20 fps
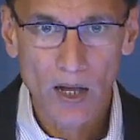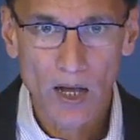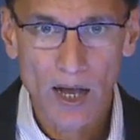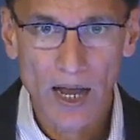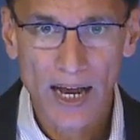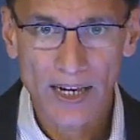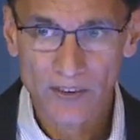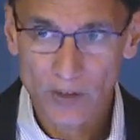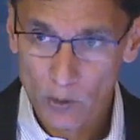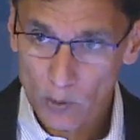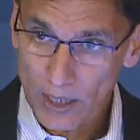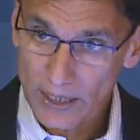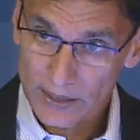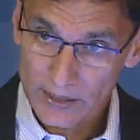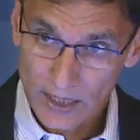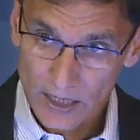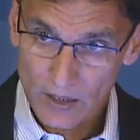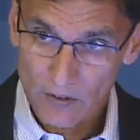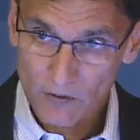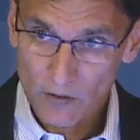at the right
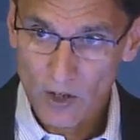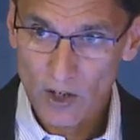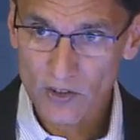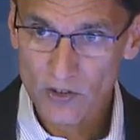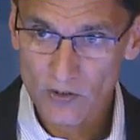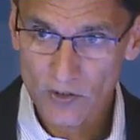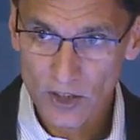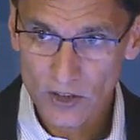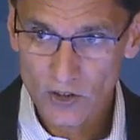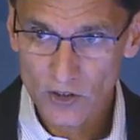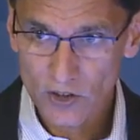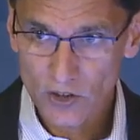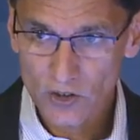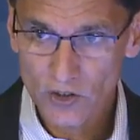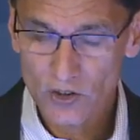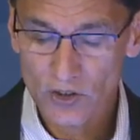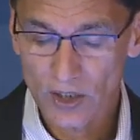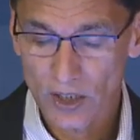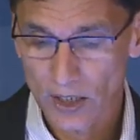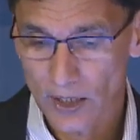kind of cost
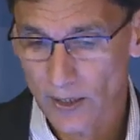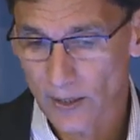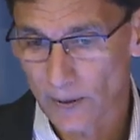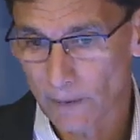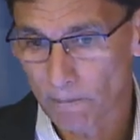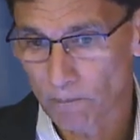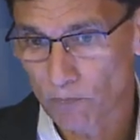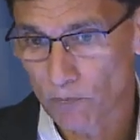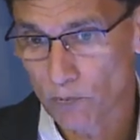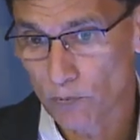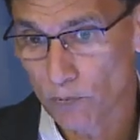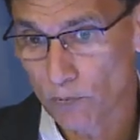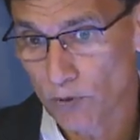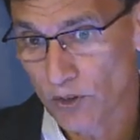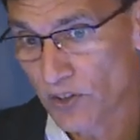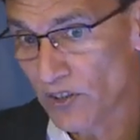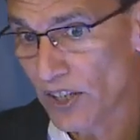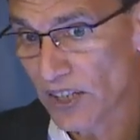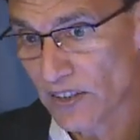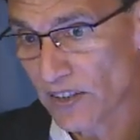structures, uh, we
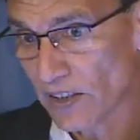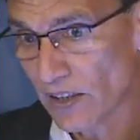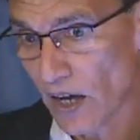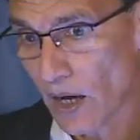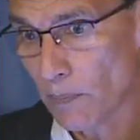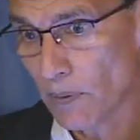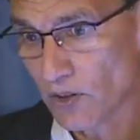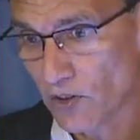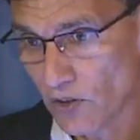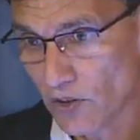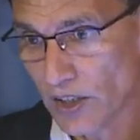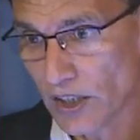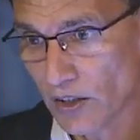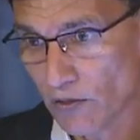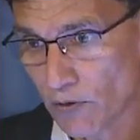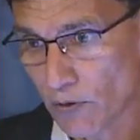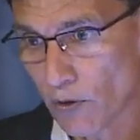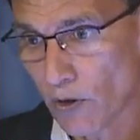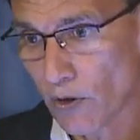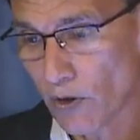think that the opportunity
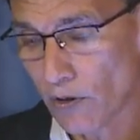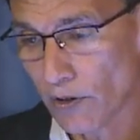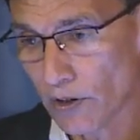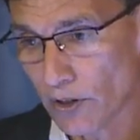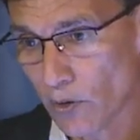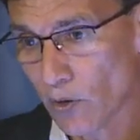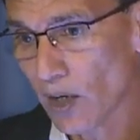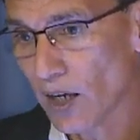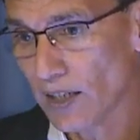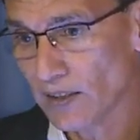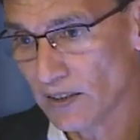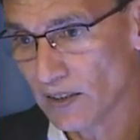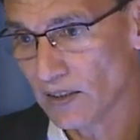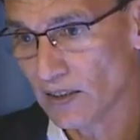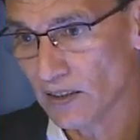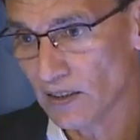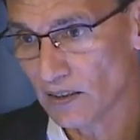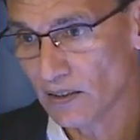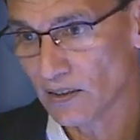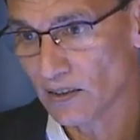for utilizing
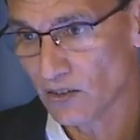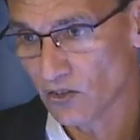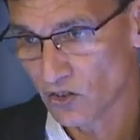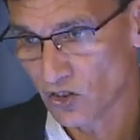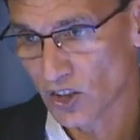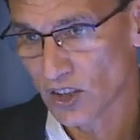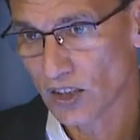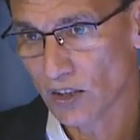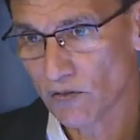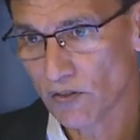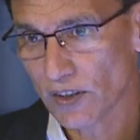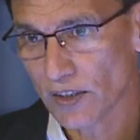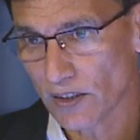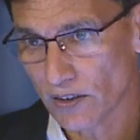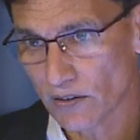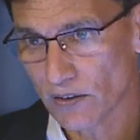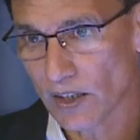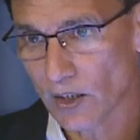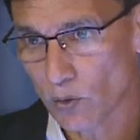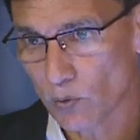these is significant,
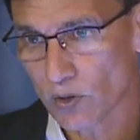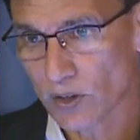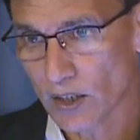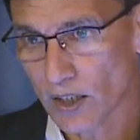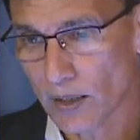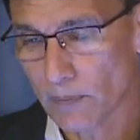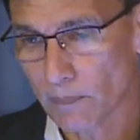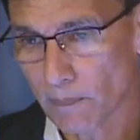right, over time.